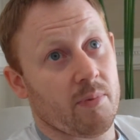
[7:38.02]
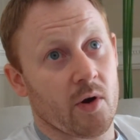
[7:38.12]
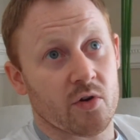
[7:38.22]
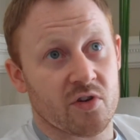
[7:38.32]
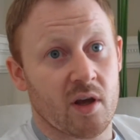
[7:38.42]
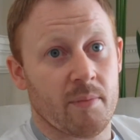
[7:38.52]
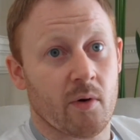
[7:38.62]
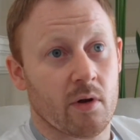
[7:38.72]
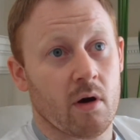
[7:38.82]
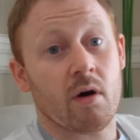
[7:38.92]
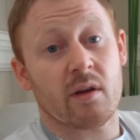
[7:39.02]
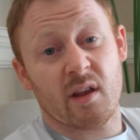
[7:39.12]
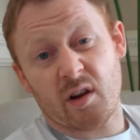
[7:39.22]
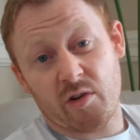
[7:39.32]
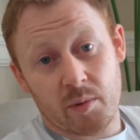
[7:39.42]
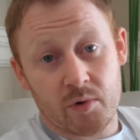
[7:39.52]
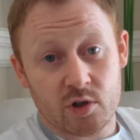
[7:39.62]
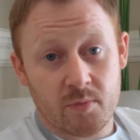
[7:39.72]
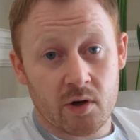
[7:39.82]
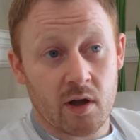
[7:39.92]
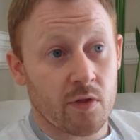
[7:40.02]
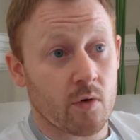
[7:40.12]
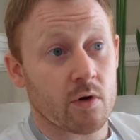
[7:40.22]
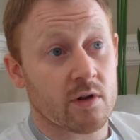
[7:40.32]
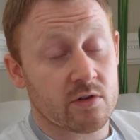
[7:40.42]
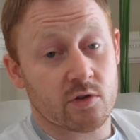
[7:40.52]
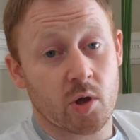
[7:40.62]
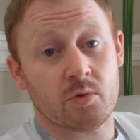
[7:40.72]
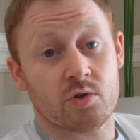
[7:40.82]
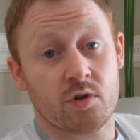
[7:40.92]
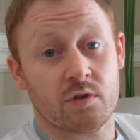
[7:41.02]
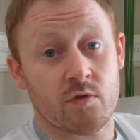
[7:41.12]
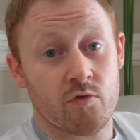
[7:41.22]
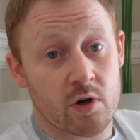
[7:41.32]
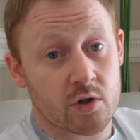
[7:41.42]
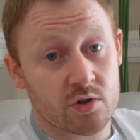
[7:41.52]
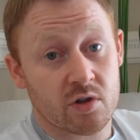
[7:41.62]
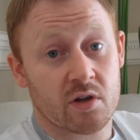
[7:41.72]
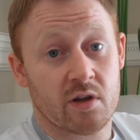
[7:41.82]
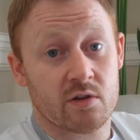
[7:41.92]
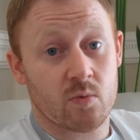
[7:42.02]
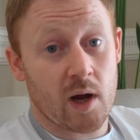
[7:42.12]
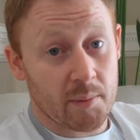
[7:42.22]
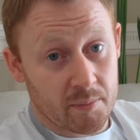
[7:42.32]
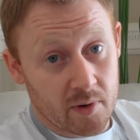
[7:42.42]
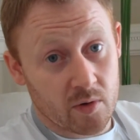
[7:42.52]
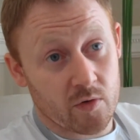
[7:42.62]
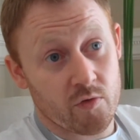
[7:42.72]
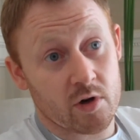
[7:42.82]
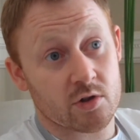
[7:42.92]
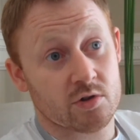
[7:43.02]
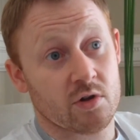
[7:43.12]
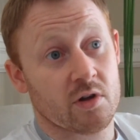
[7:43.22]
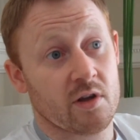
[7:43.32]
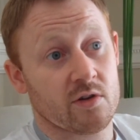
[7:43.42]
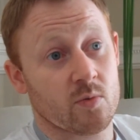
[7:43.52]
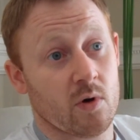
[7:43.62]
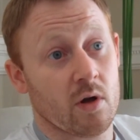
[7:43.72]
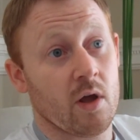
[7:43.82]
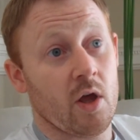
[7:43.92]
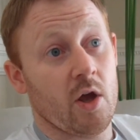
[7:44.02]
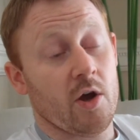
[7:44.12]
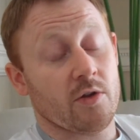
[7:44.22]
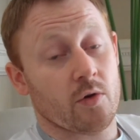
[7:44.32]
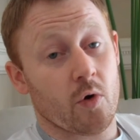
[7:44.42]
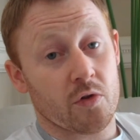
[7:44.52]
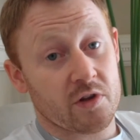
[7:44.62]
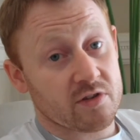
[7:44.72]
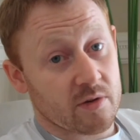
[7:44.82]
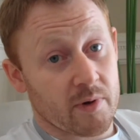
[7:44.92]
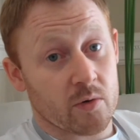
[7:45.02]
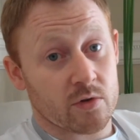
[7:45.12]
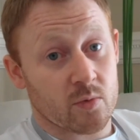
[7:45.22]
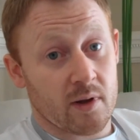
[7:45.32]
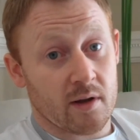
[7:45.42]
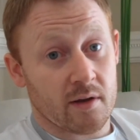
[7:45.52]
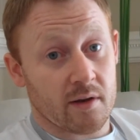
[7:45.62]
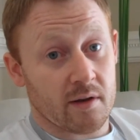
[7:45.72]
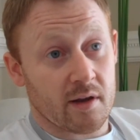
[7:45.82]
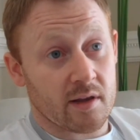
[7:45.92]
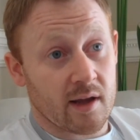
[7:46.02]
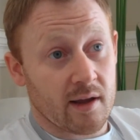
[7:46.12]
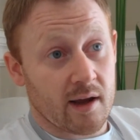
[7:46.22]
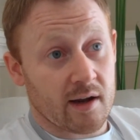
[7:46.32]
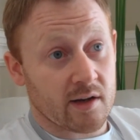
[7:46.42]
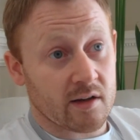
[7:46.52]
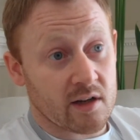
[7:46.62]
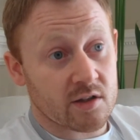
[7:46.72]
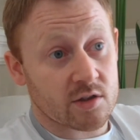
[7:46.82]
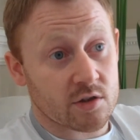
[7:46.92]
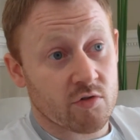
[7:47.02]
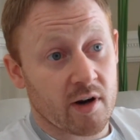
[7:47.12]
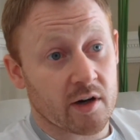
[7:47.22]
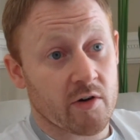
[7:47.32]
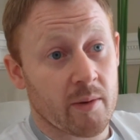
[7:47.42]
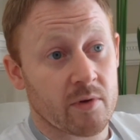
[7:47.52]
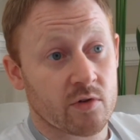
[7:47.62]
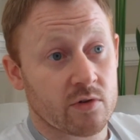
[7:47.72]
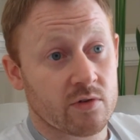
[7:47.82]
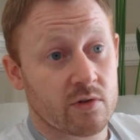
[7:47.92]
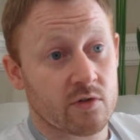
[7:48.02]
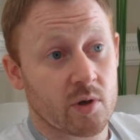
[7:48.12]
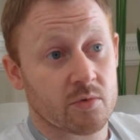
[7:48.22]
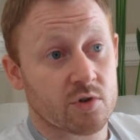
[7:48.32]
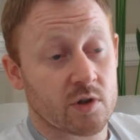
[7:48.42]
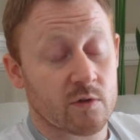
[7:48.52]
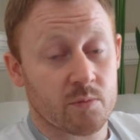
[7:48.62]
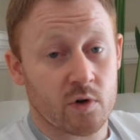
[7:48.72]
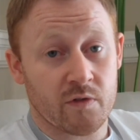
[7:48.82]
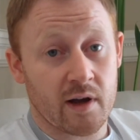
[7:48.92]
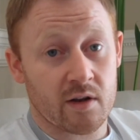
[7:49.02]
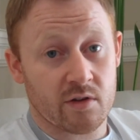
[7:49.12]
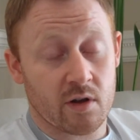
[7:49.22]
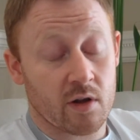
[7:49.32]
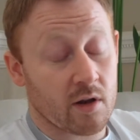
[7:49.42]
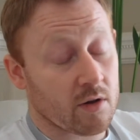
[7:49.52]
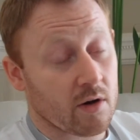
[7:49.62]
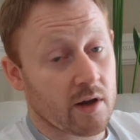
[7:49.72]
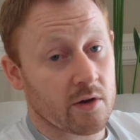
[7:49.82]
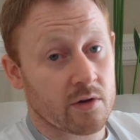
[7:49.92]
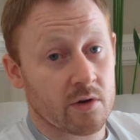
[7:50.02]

Blase about it, oh yeah, the Great British Menu. I thought this is an opportunity to really showcase what I'm about, really mm. showcase what the Northeast's about as well. And yeah, I, I literally just tried to grab this this opportunity with both hands and, and not let it